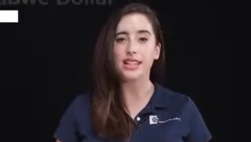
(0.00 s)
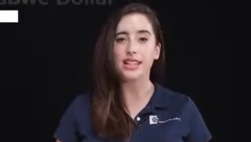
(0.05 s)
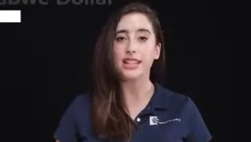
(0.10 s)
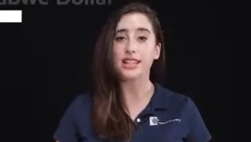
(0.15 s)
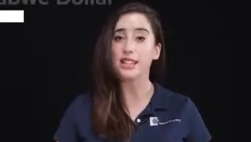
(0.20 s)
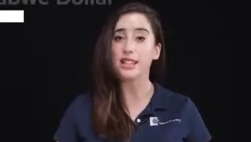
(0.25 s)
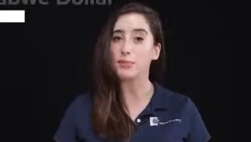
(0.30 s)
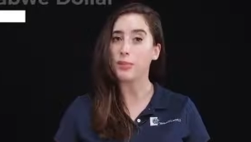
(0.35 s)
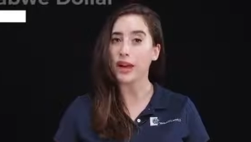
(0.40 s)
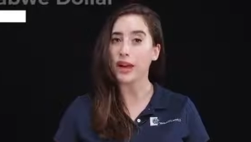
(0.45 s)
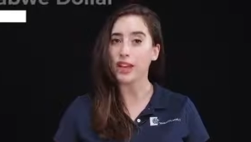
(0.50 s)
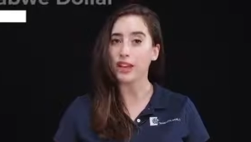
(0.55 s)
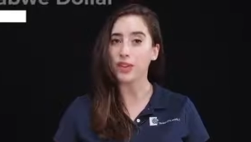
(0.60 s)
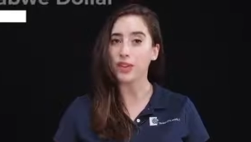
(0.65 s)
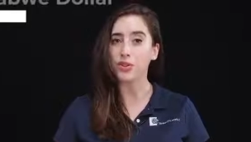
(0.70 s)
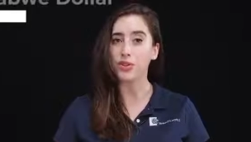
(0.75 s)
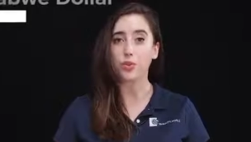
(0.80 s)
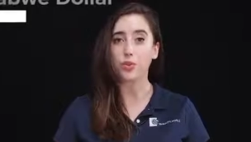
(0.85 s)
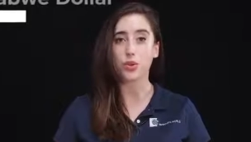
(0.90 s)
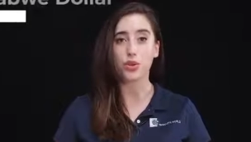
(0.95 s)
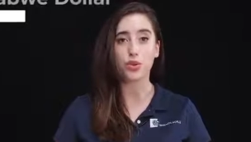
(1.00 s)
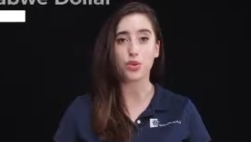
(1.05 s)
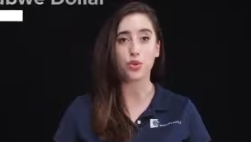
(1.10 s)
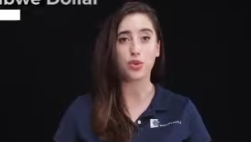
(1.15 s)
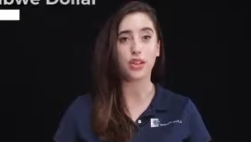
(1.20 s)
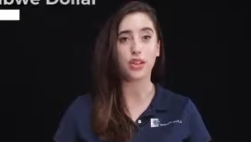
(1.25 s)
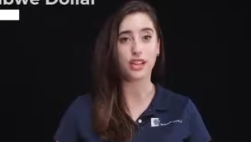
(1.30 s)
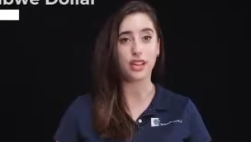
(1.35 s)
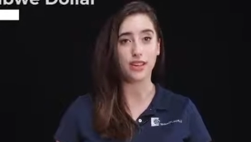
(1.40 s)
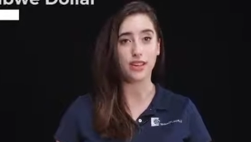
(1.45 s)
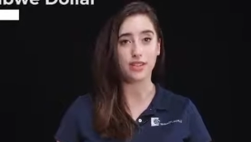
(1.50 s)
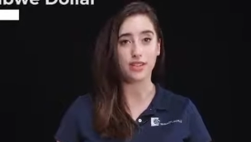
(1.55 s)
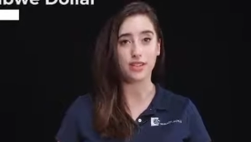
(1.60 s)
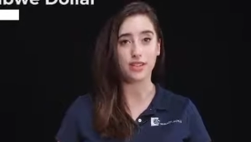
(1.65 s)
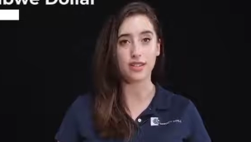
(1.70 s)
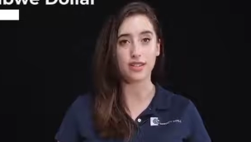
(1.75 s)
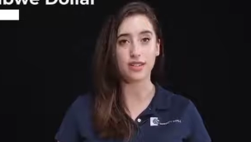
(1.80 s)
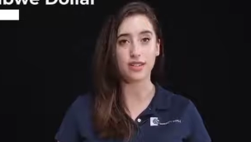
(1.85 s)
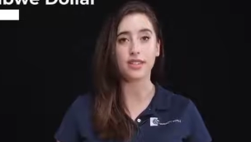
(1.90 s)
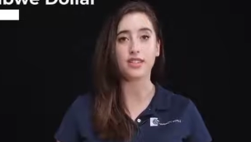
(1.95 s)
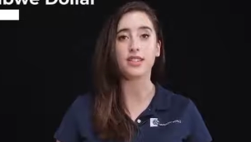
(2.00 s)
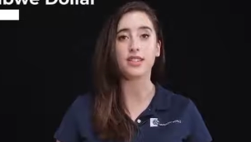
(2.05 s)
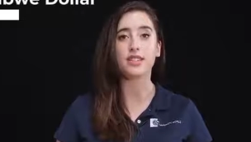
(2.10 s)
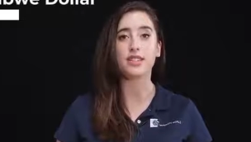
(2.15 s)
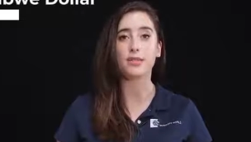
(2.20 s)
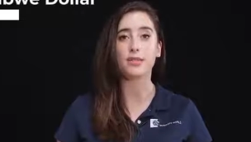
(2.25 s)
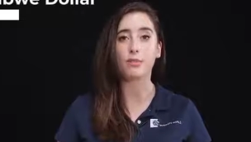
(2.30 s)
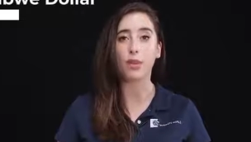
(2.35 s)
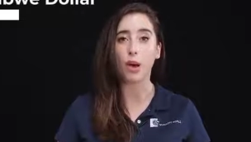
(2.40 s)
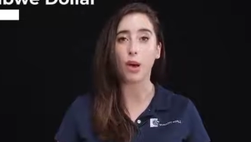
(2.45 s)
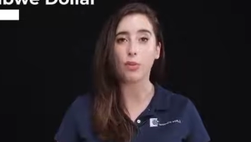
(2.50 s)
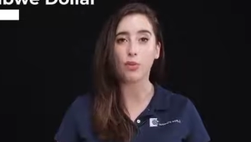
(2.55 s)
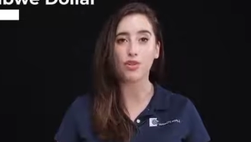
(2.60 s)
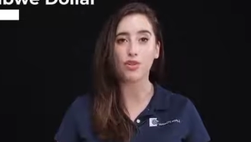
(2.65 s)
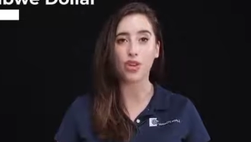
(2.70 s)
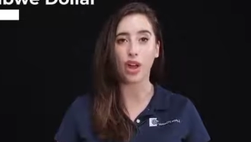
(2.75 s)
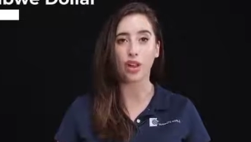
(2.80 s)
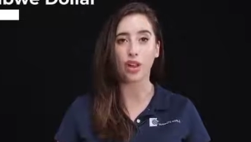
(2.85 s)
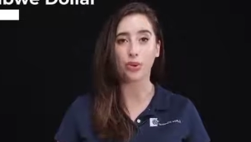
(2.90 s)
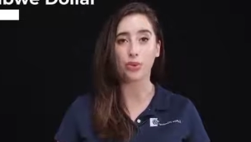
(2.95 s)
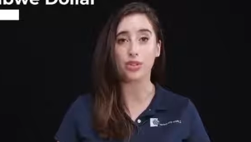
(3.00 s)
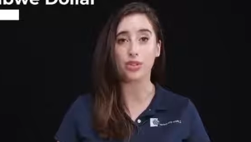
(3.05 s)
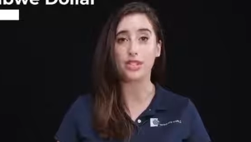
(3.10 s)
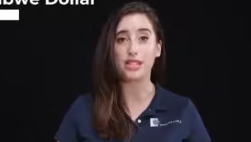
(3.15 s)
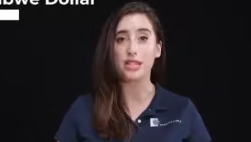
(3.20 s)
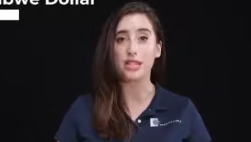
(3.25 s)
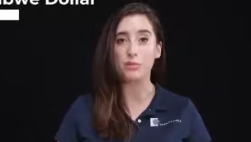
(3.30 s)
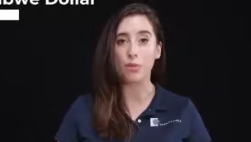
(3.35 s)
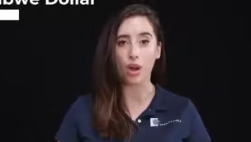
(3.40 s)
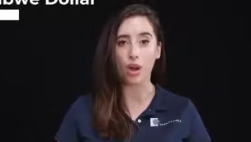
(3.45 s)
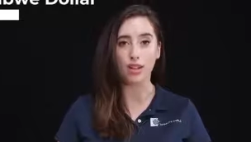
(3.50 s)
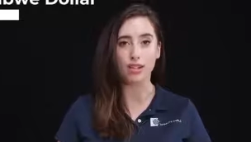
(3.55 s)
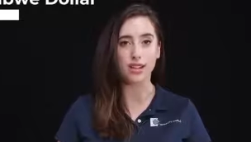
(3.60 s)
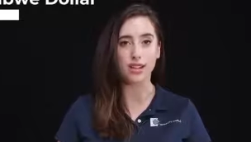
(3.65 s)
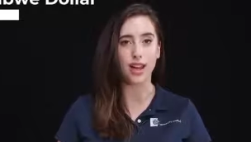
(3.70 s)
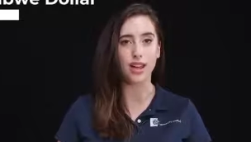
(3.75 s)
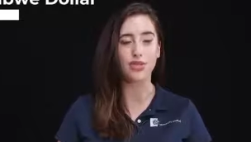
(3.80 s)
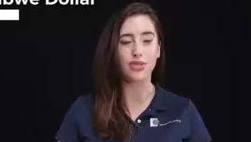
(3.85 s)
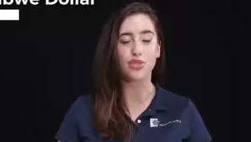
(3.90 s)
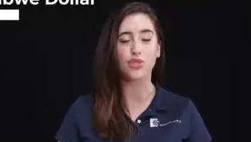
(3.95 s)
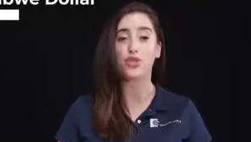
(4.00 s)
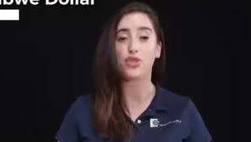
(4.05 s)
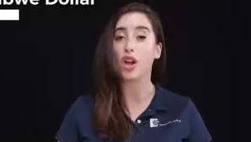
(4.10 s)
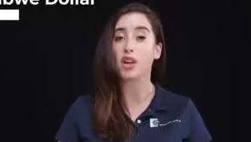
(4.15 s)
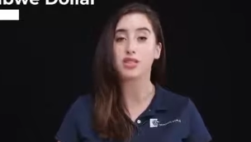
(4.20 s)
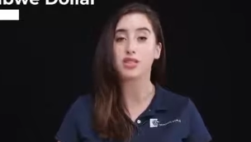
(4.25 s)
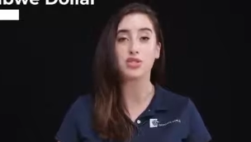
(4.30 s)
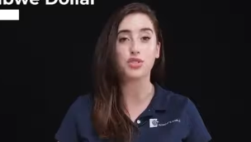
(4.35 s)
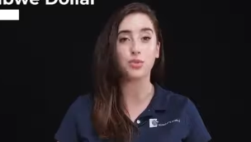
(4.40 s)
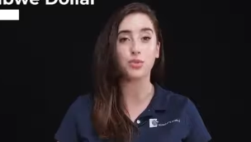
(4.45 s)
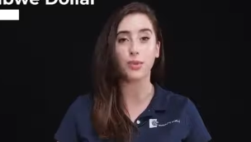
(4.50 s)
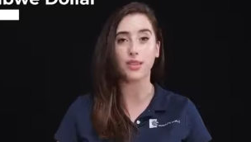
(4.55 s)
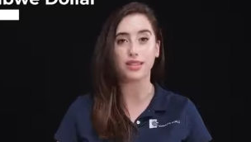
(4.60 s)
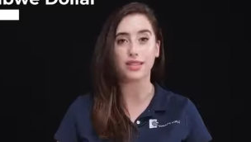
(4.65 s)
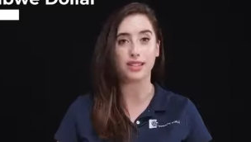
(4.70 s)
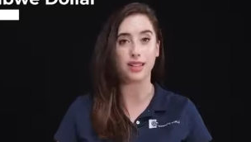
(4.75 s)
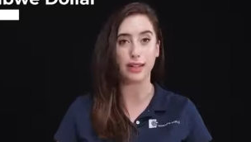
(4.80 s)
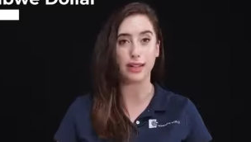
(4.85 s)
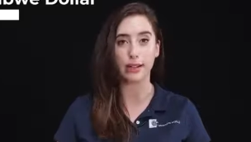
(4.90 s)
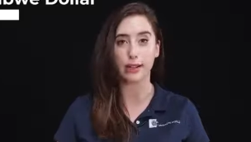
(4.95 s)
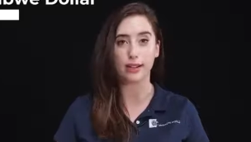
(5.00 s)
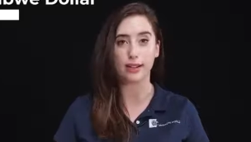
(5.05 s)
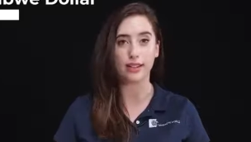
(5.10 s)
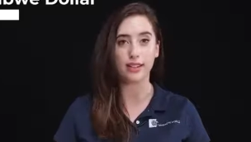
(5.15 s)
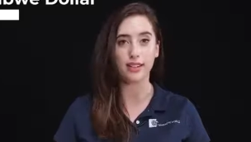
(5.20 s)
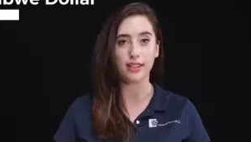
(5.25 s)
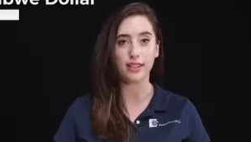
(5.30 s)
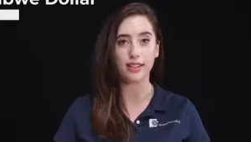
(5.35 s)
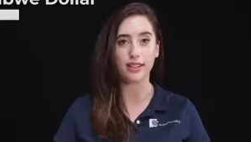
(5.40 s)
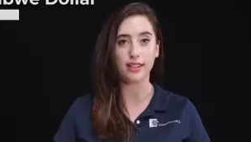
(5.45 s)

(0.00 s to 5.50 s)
These banknotes were short-lived since the Zimbabwean dollar was demonetized just 2 months later.